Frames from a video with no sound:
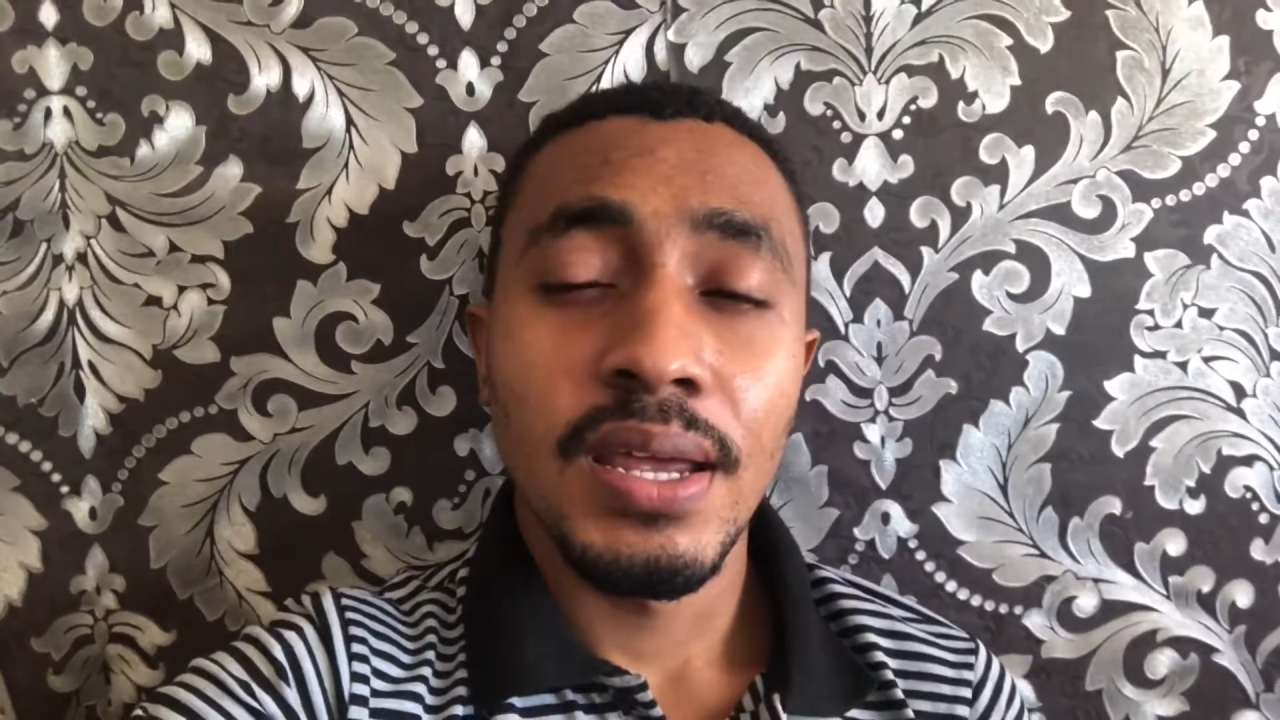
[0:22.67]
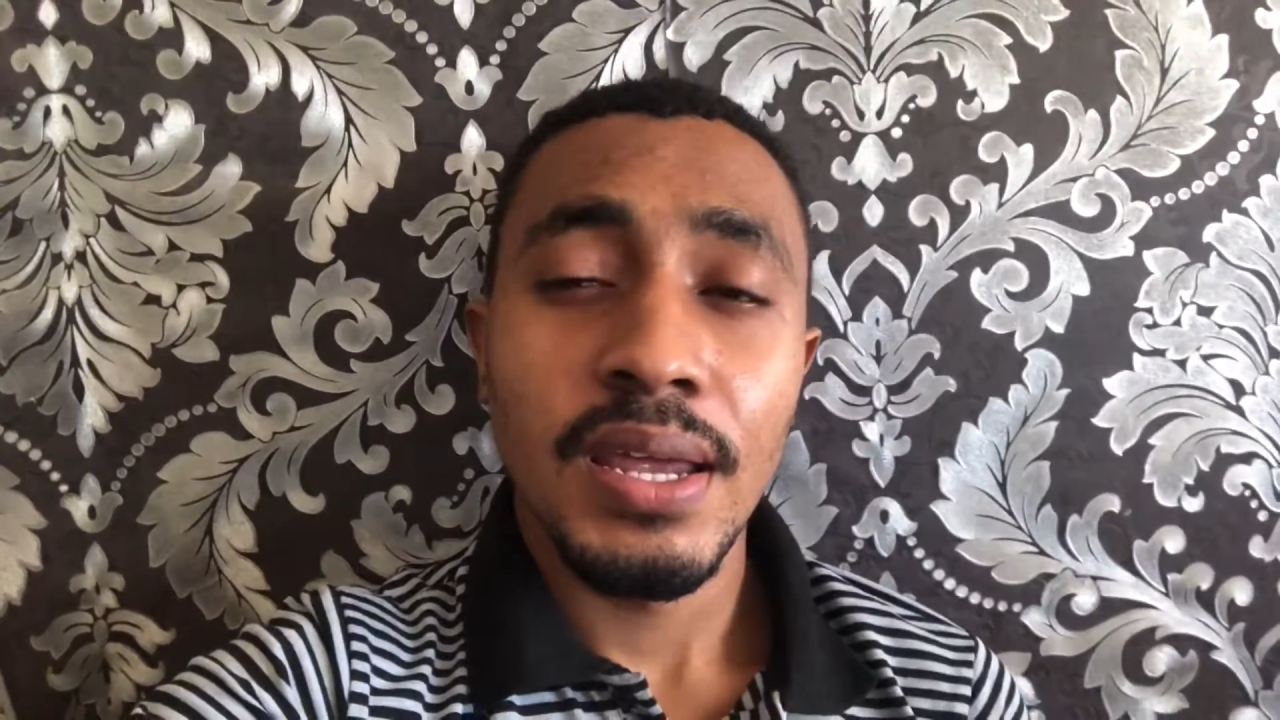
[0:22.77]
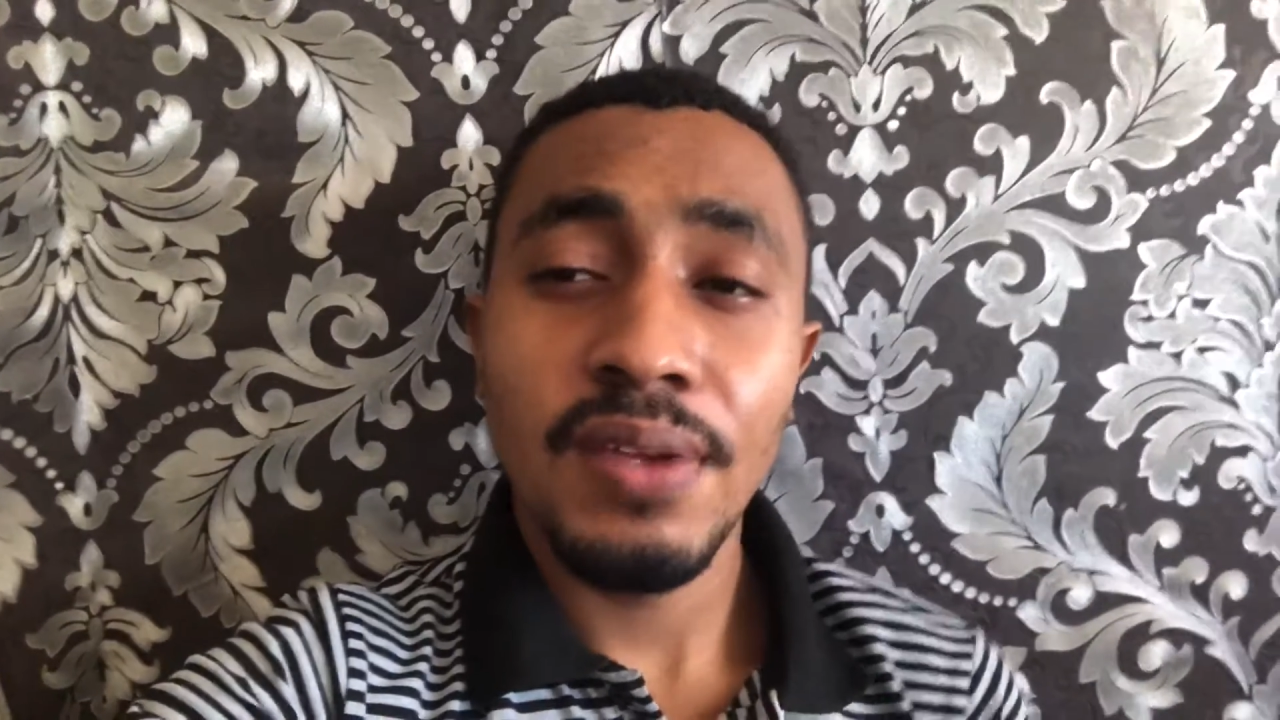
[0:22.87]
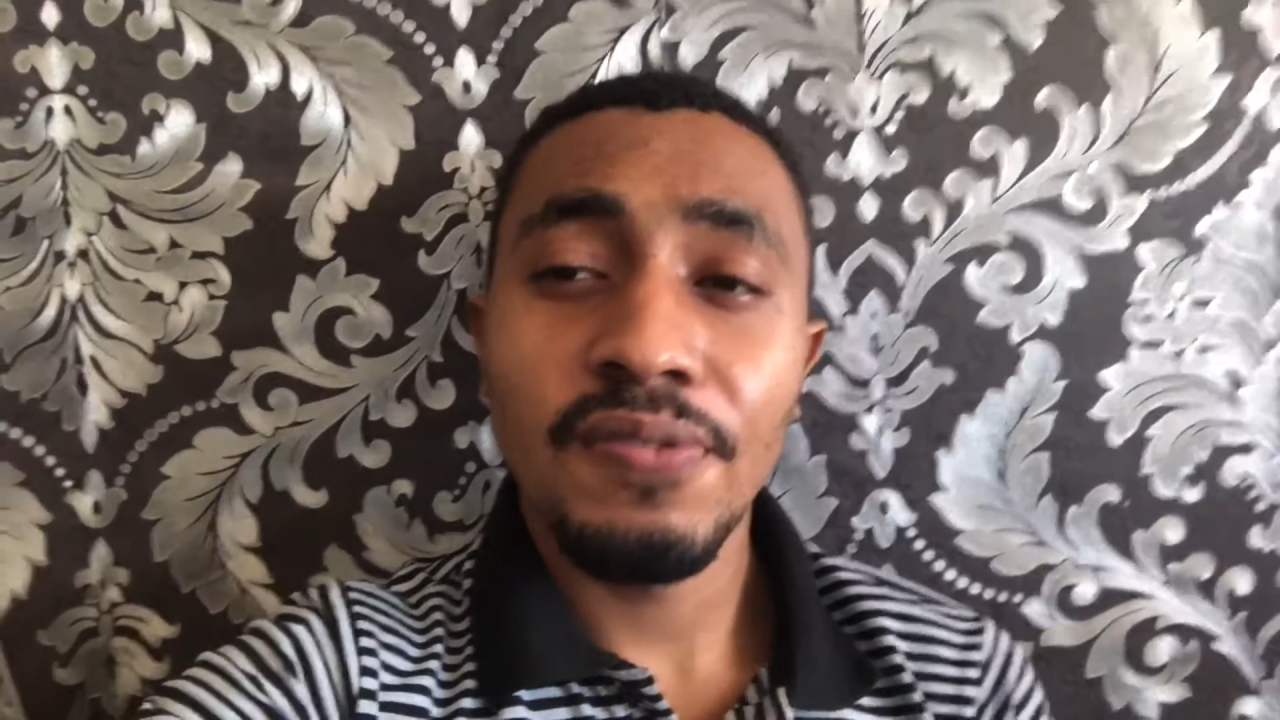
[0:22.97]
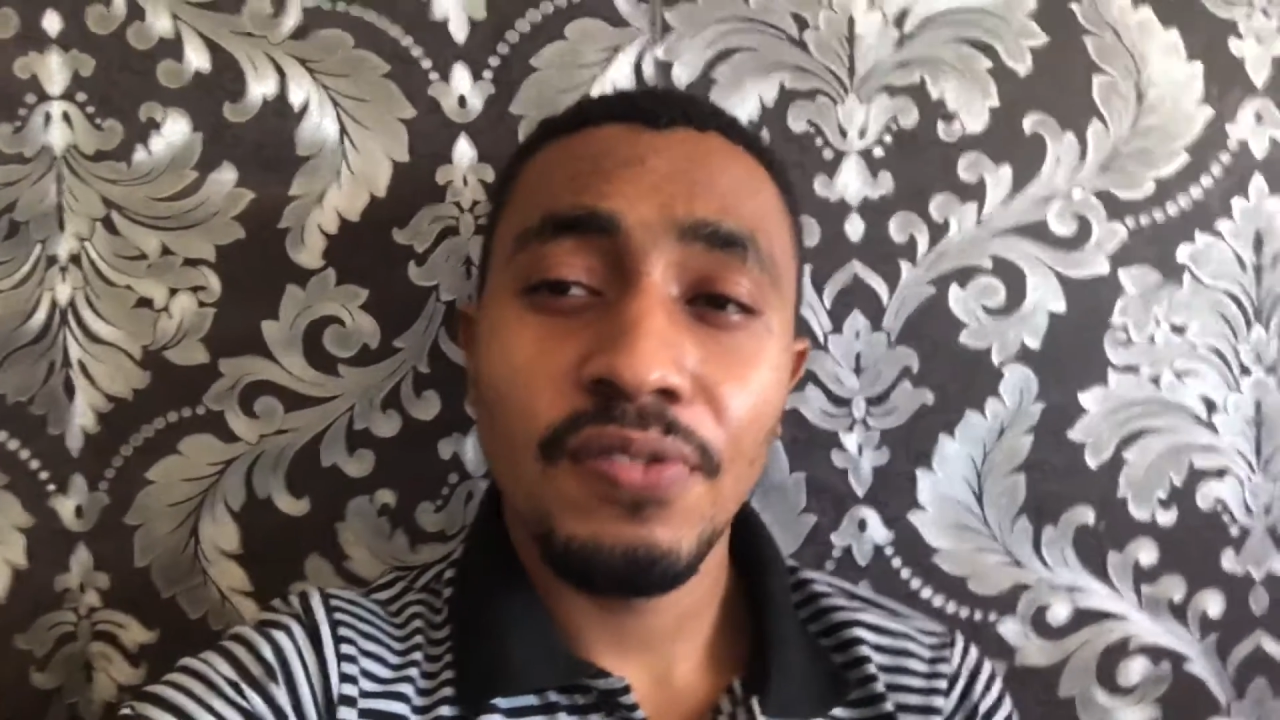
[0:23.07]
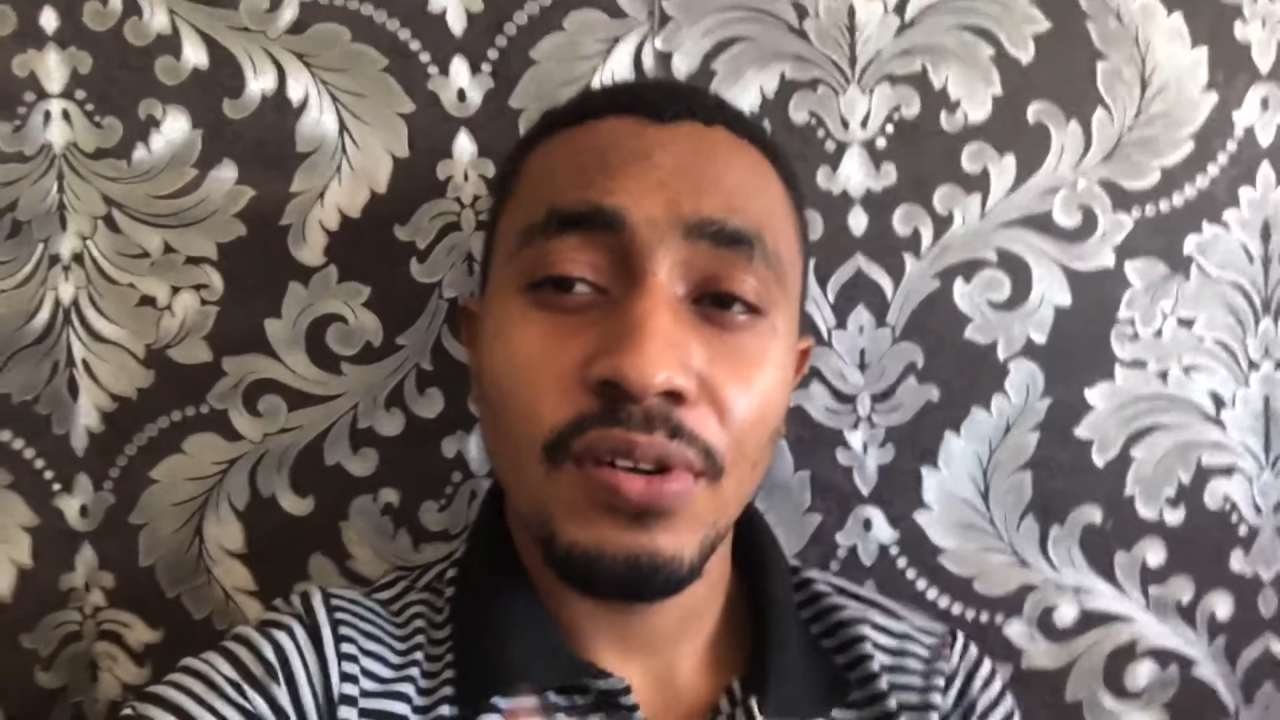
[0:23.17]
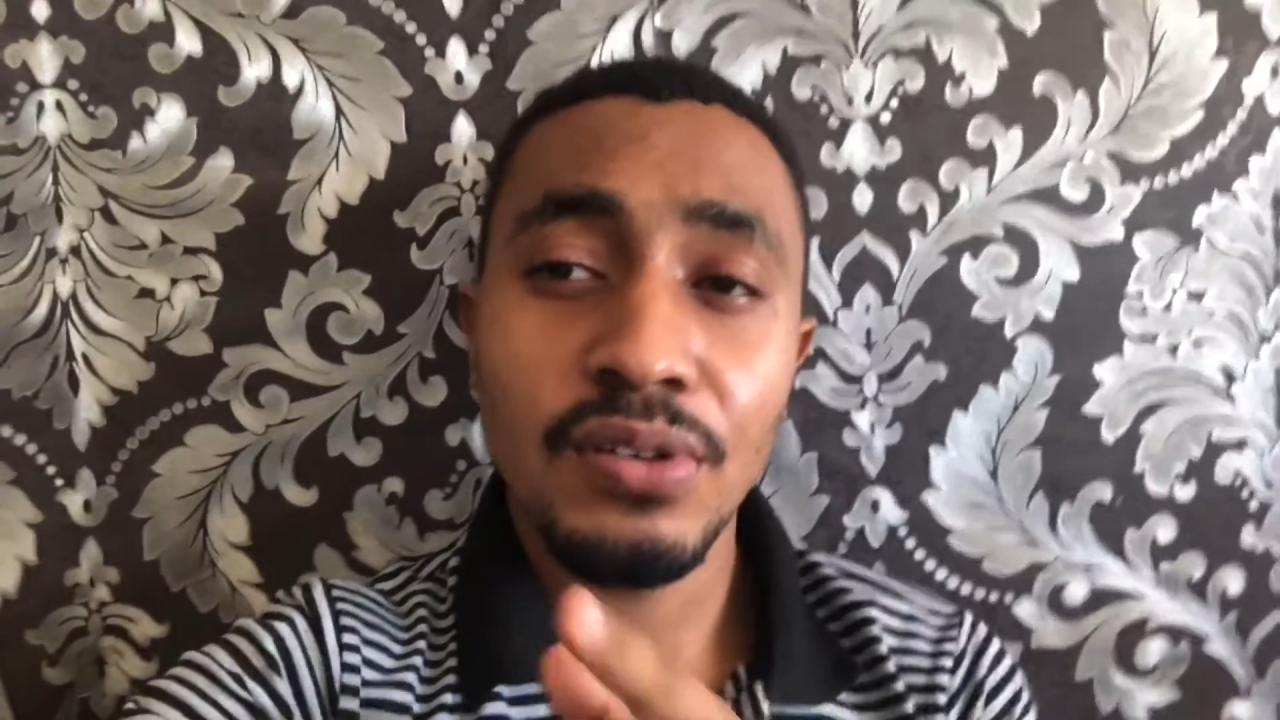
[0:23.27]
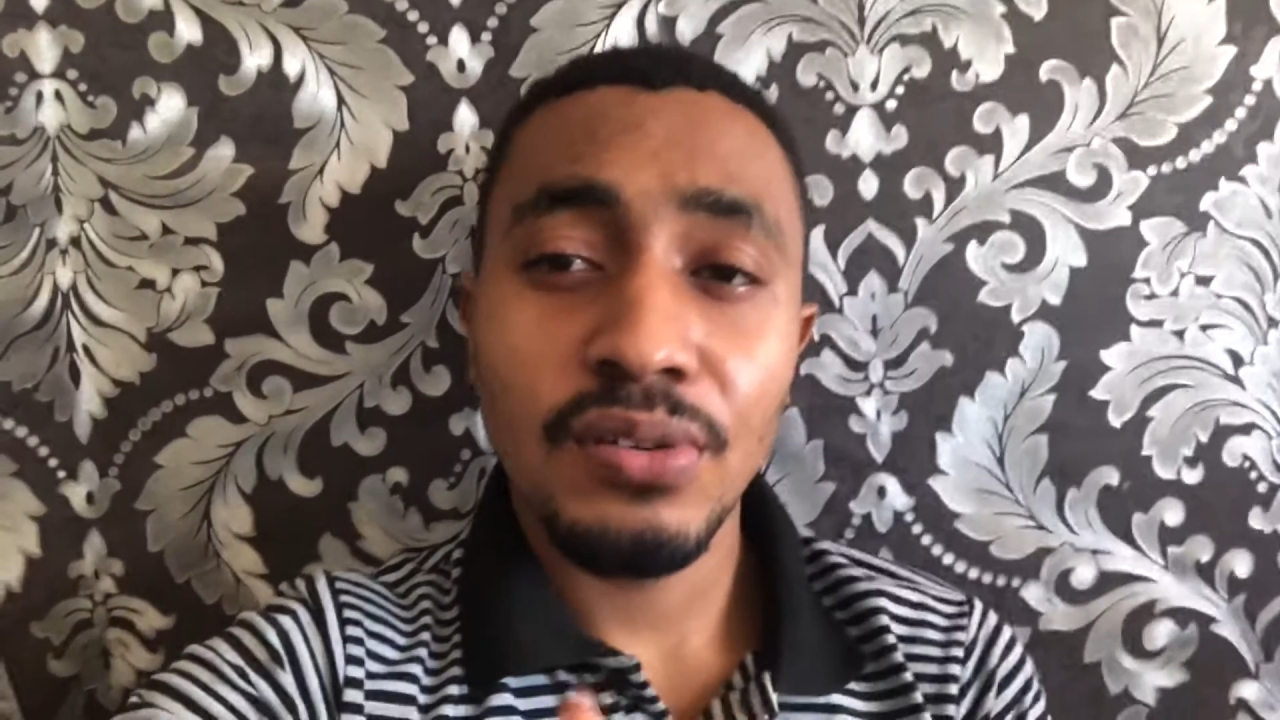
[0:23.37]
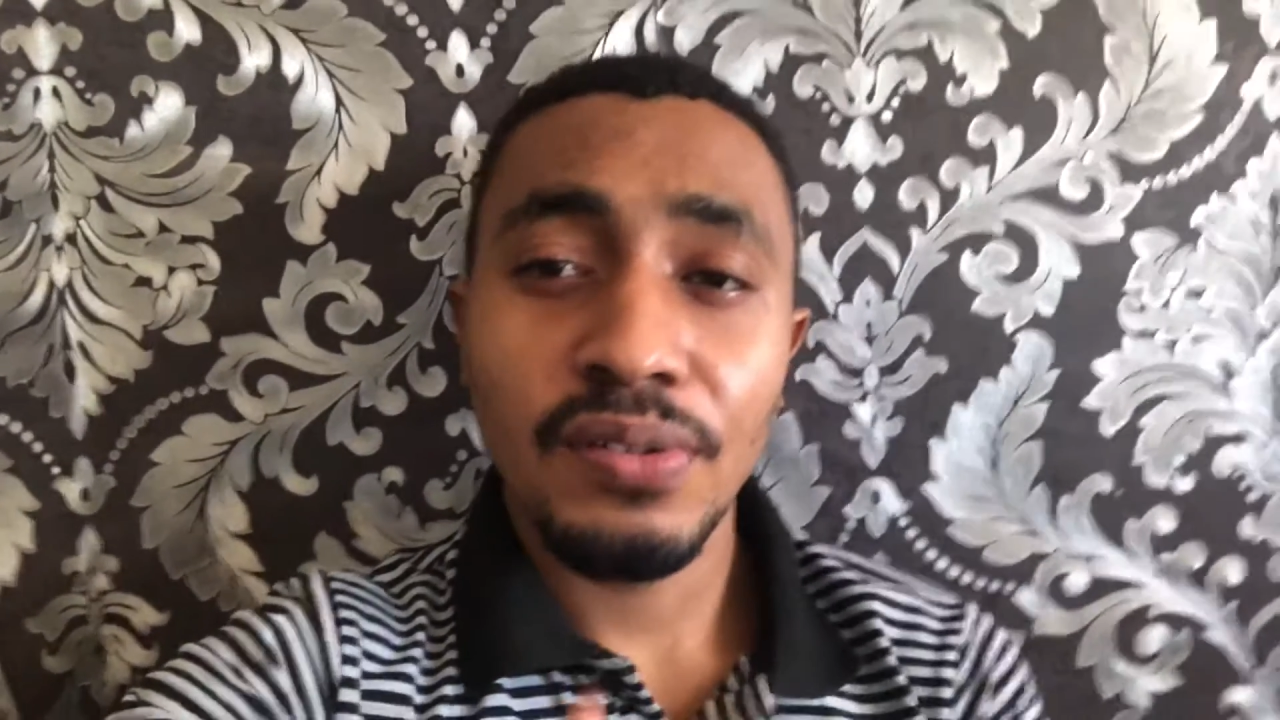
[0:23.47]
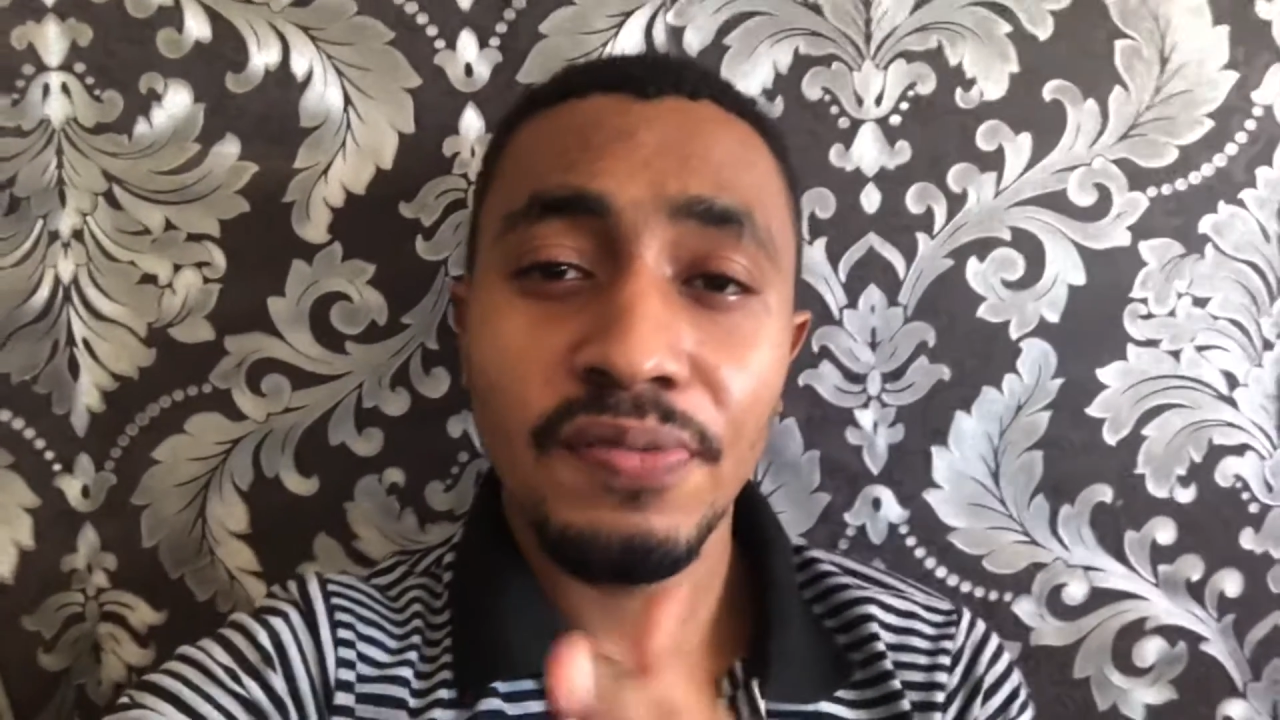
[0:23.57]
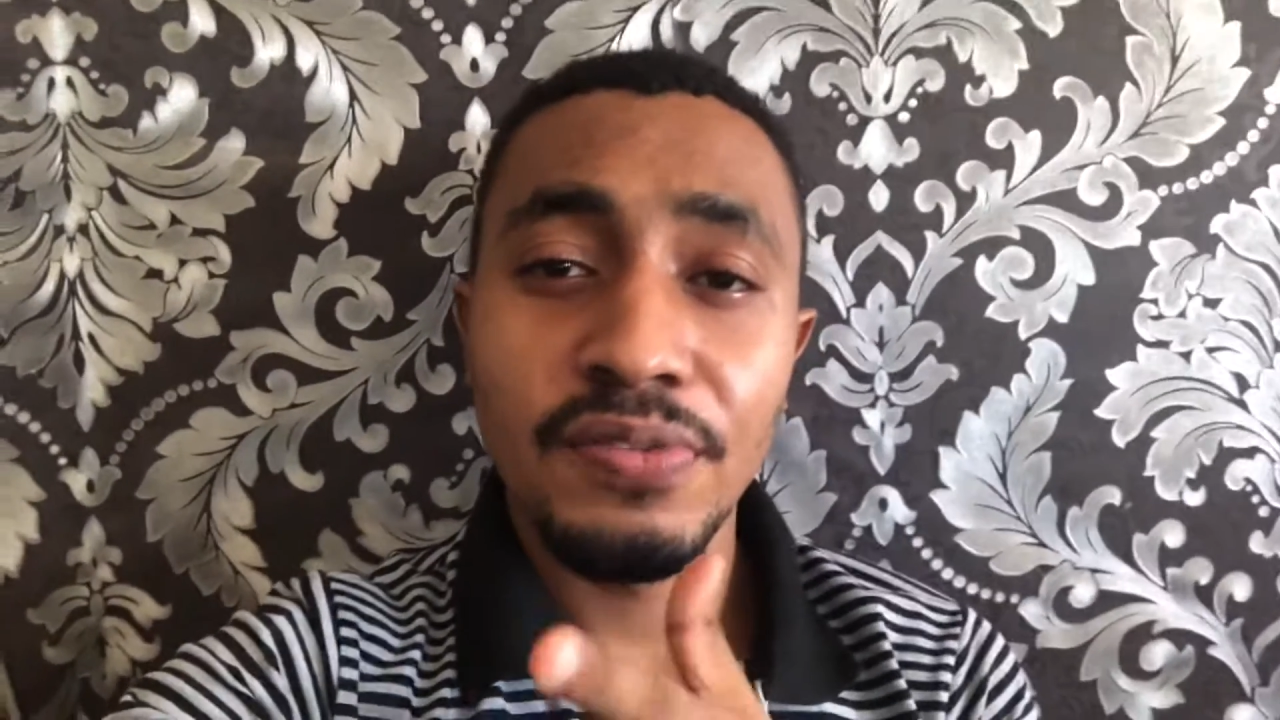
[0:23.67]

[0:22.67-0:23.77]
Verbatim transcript: if you are